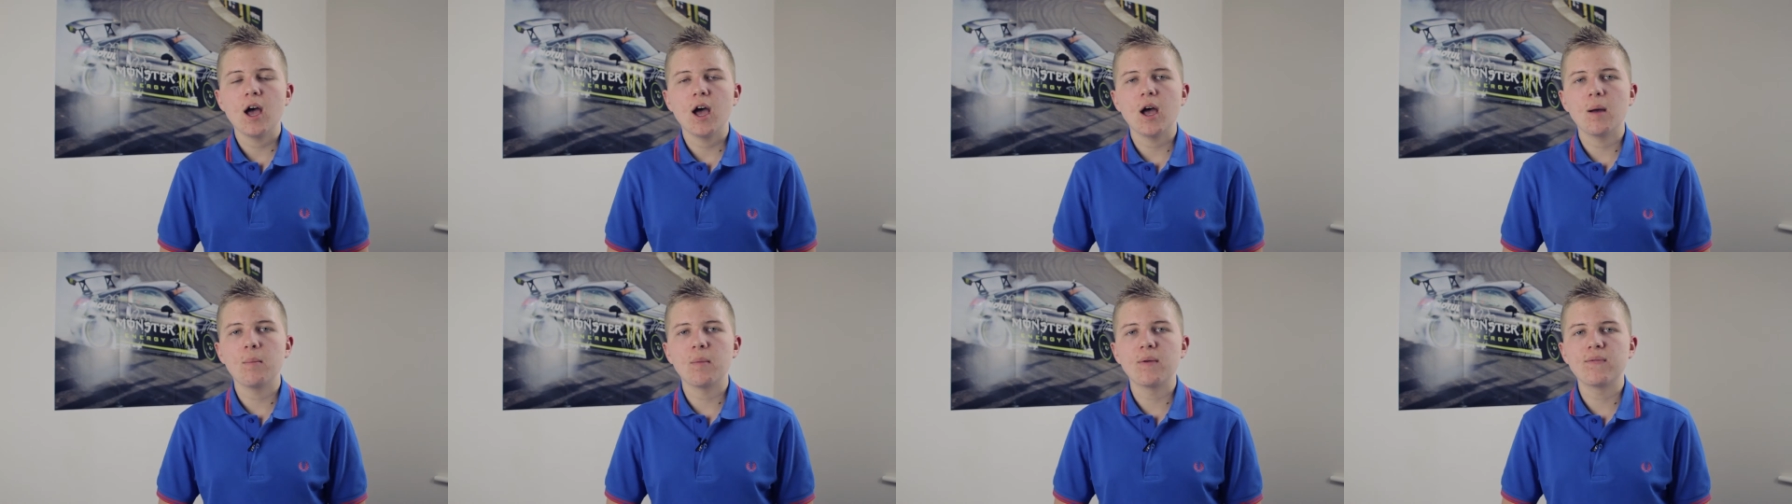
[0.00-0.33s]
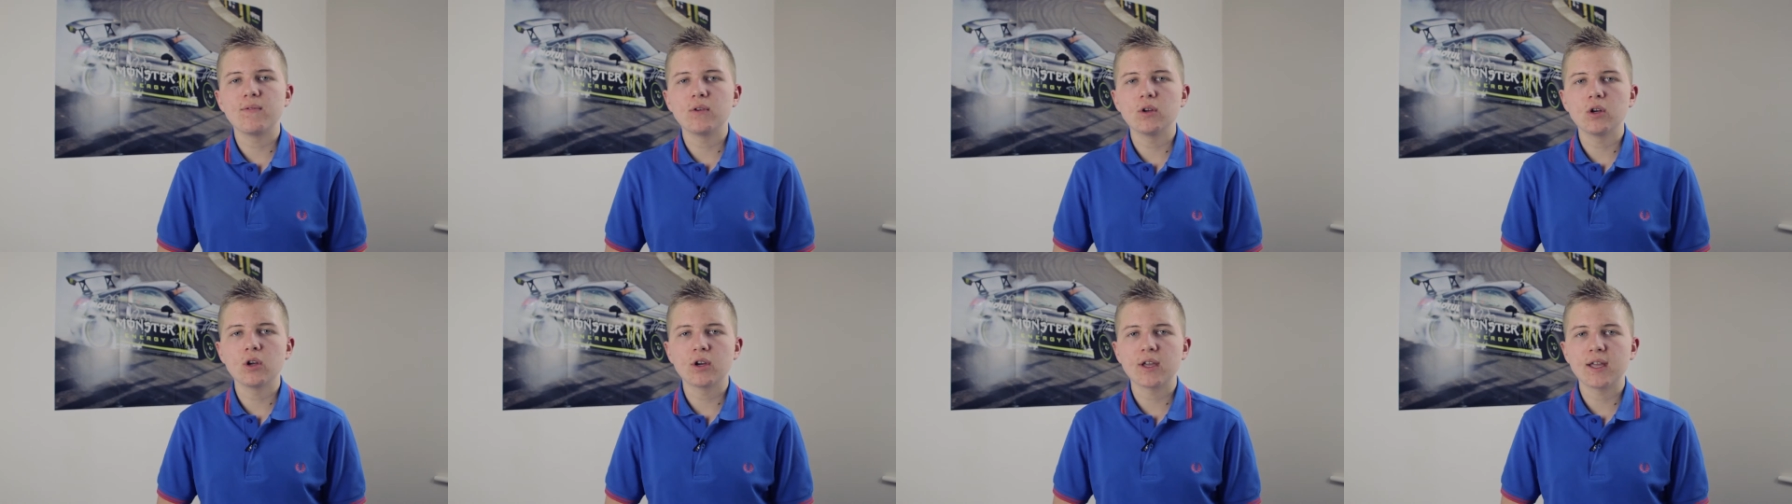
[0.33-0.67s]

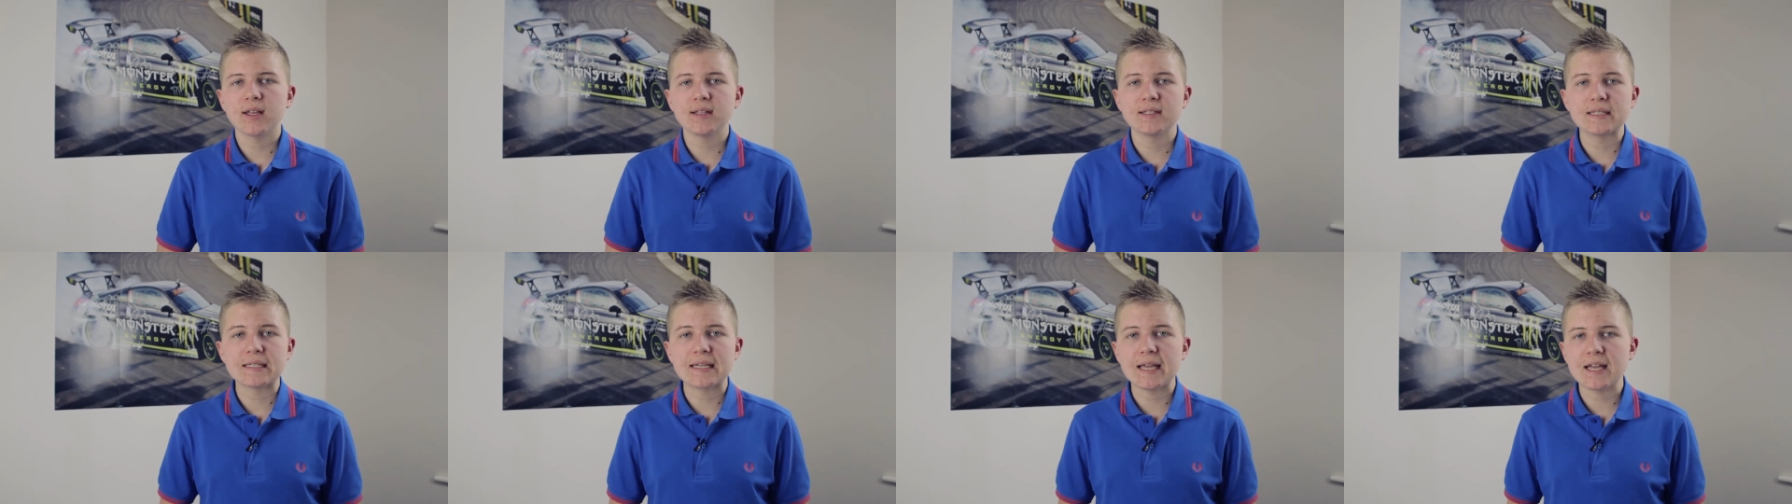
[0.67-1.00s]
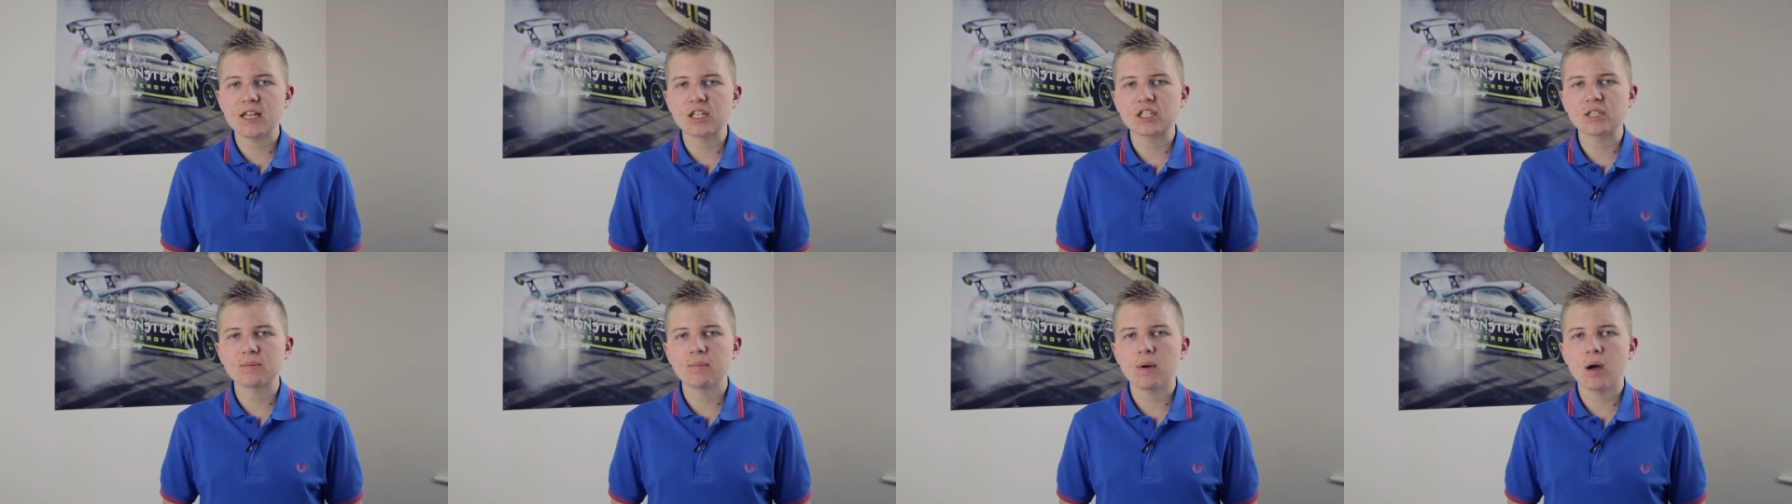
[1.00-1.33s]
if you're looking to get
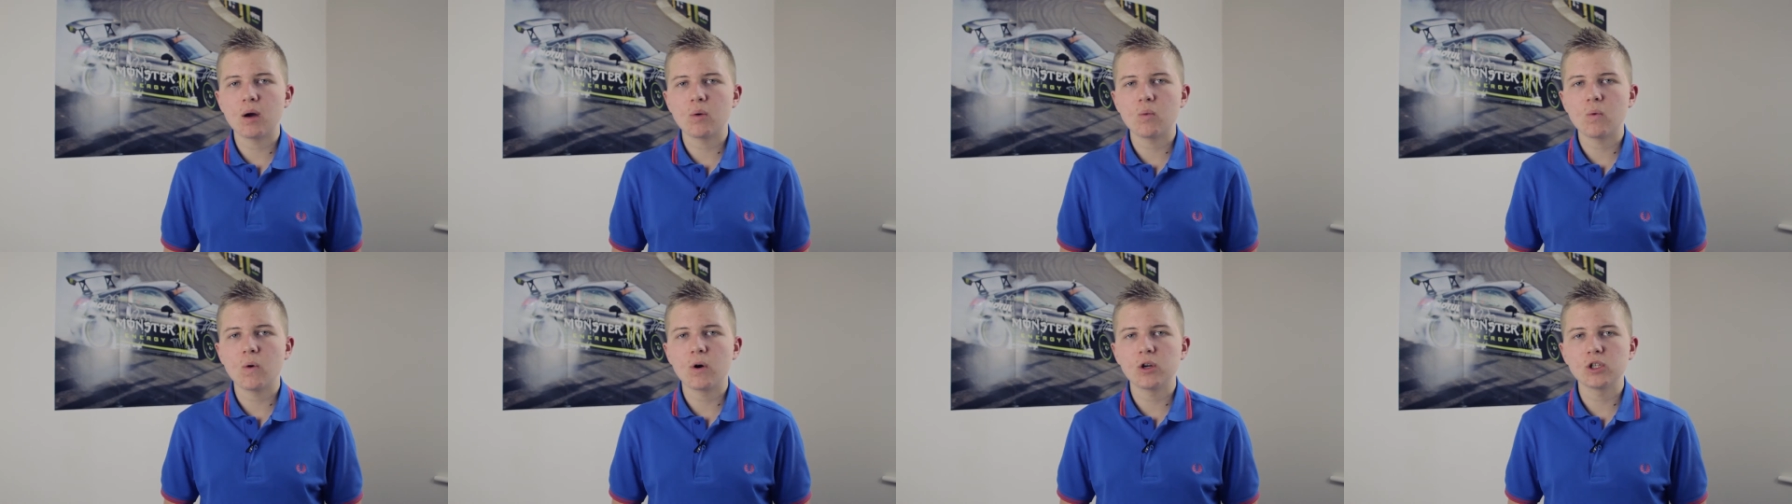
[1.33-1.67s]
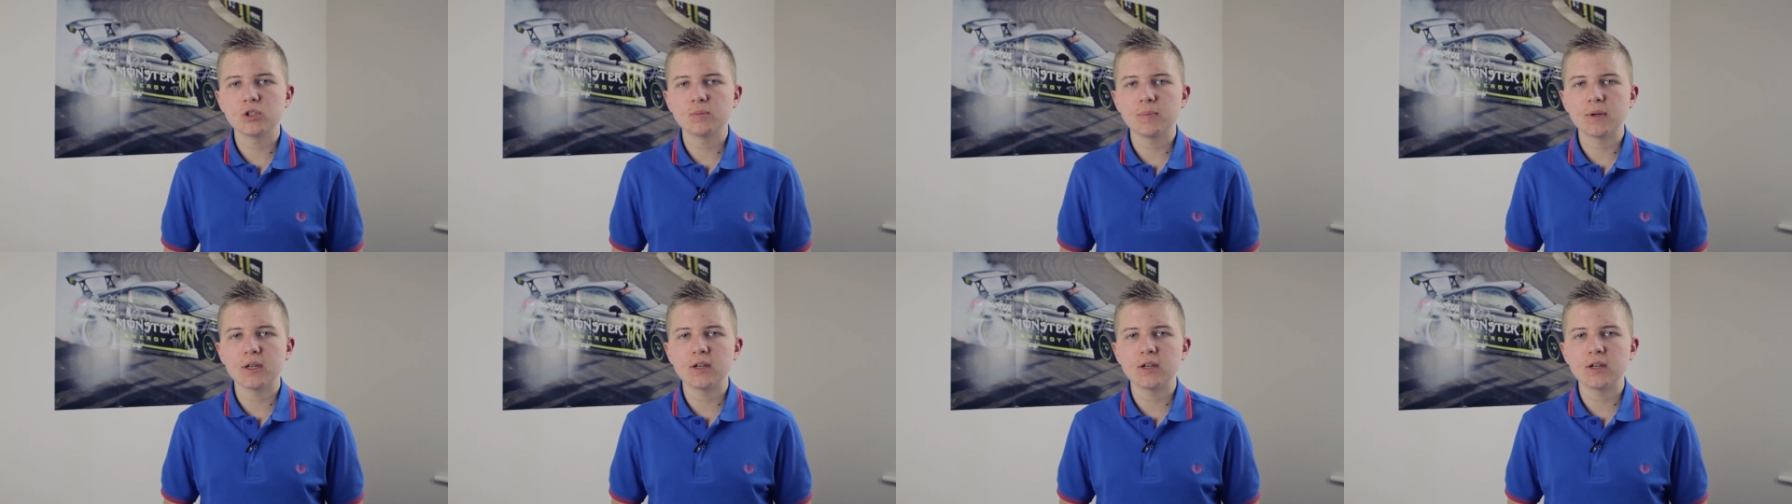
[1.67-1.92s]
a smartwatch,